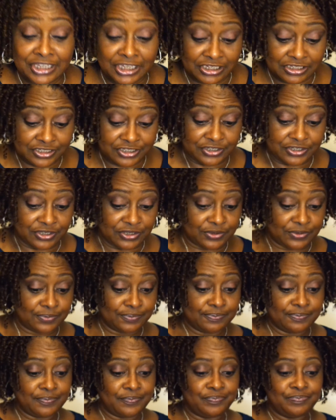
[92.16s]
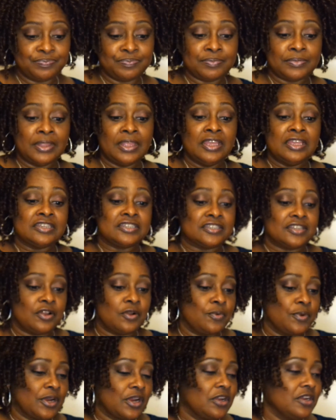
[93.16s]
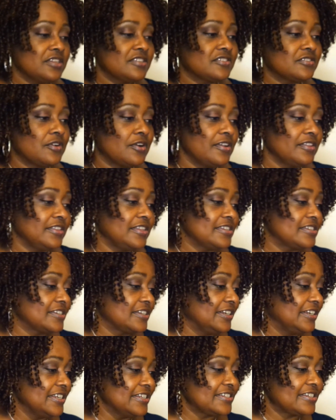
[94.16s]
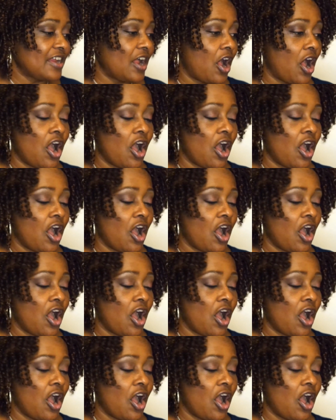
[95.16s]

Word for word: get to you. So we're gonna start this list